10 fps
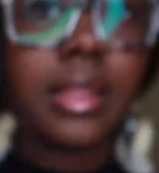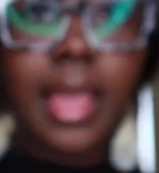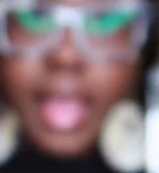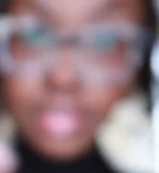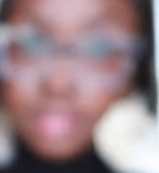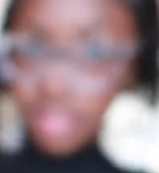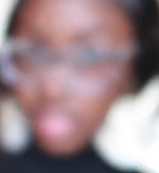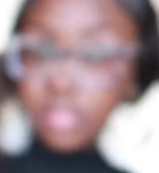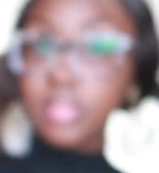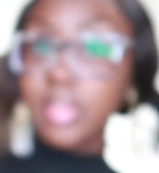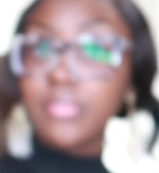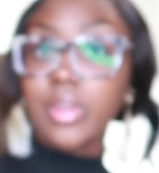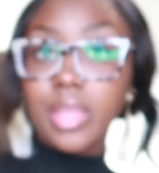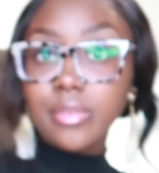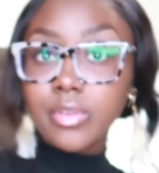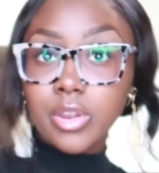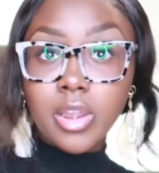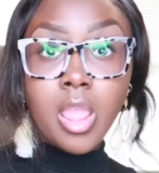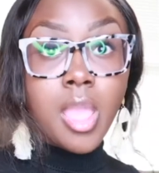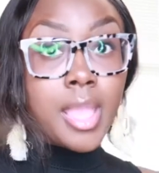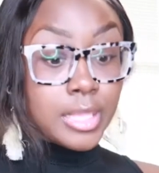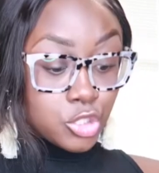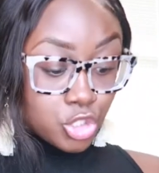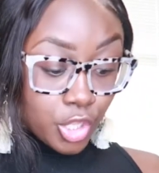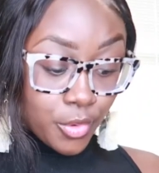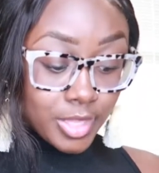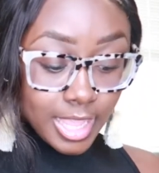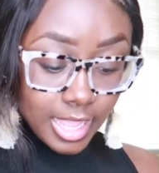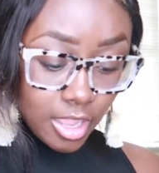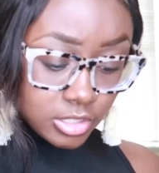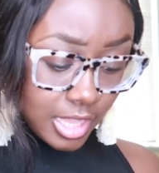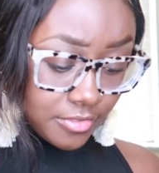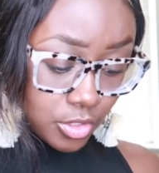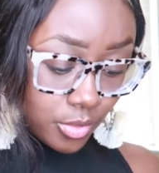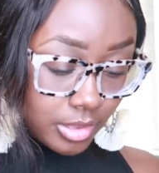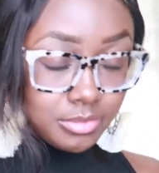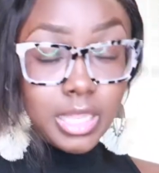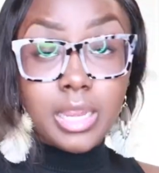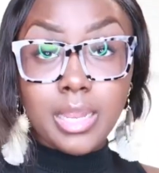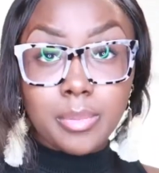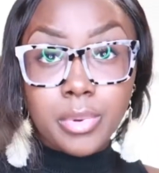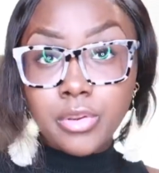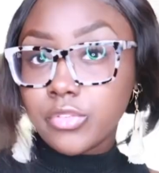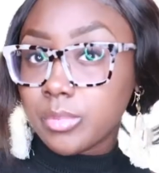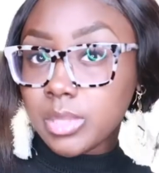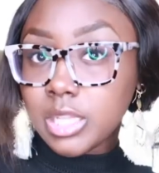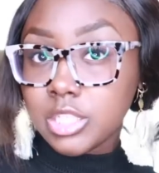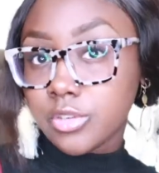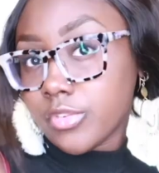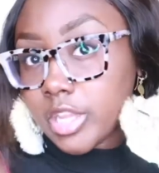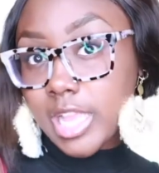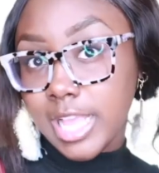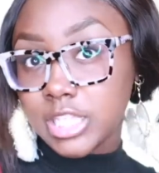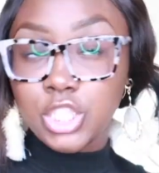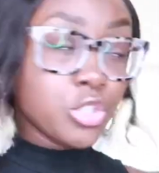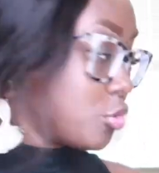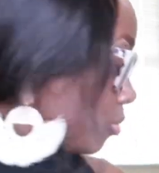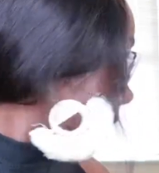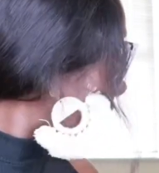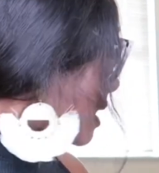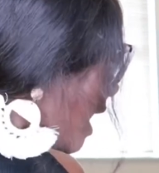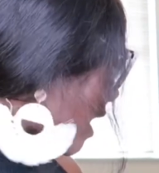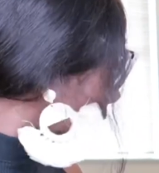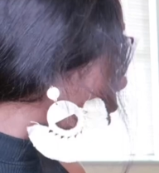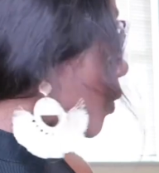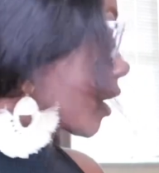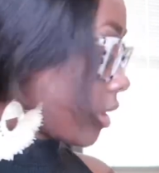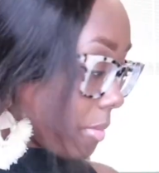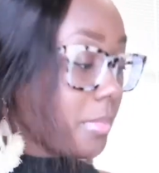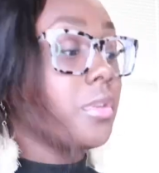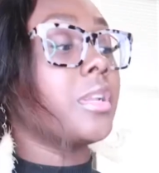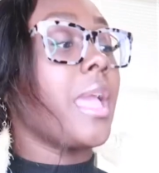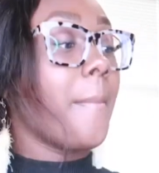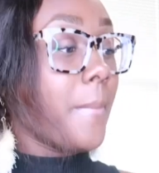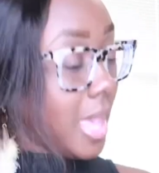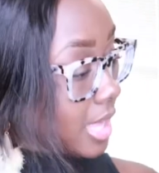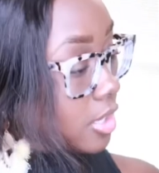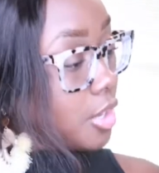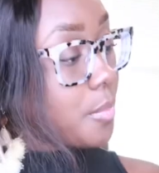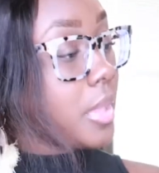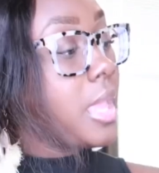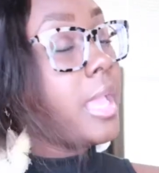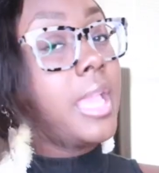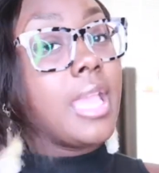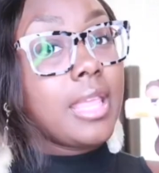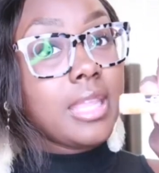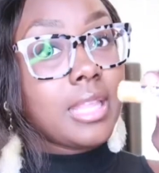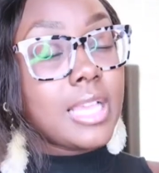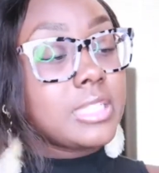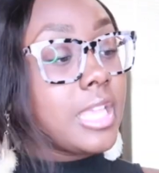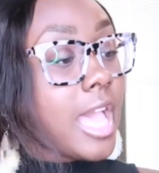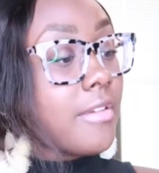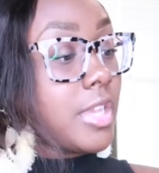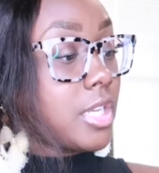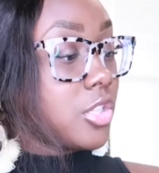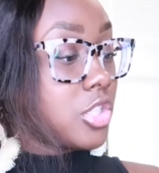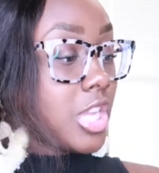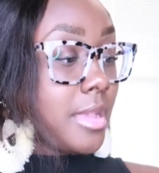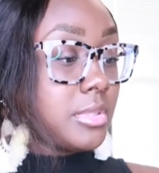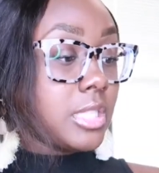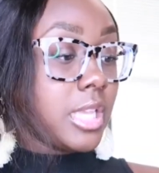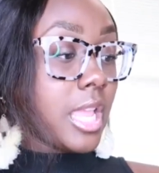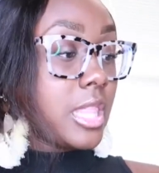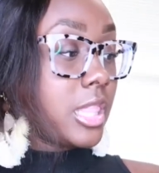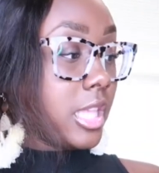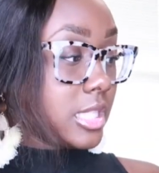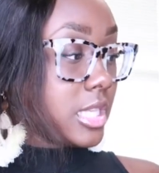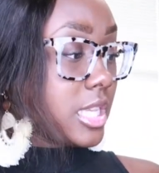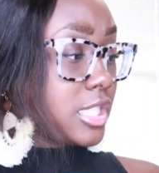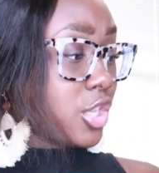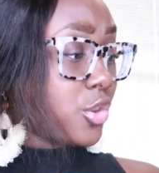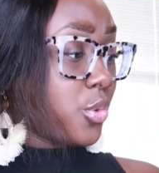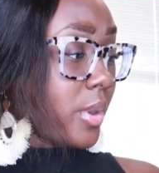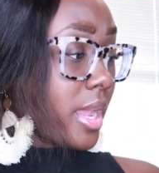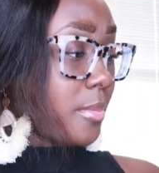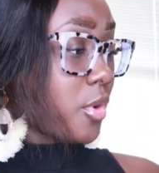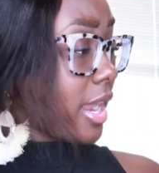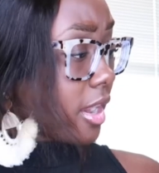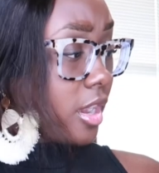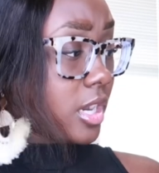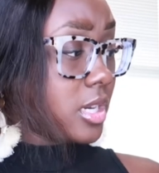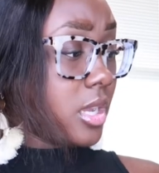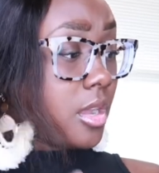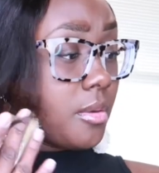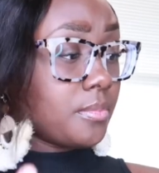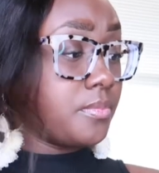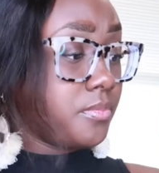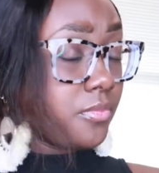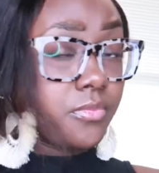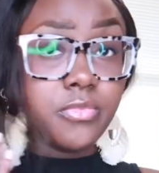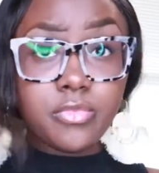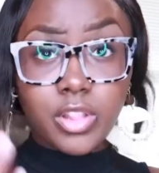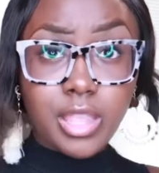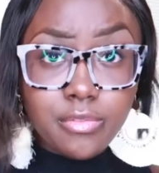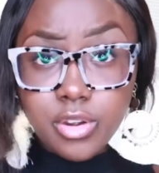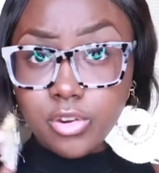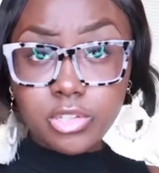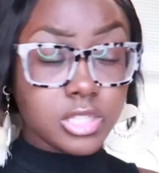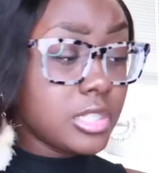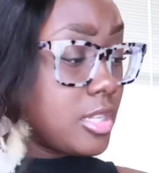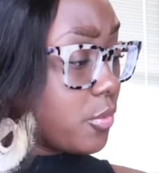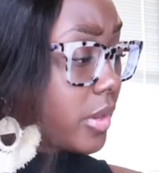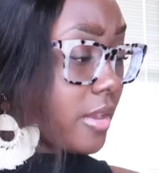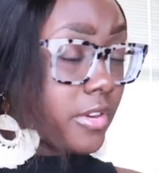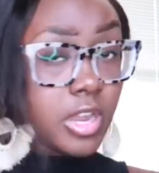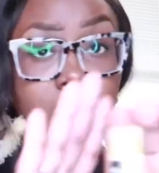it lasts literally forever so yeah i also have to do an updated perfume collection for you guys soon because i have been working on building that back up and then lastly i have another chapstick and this is graham cracker um flavor or scented whatever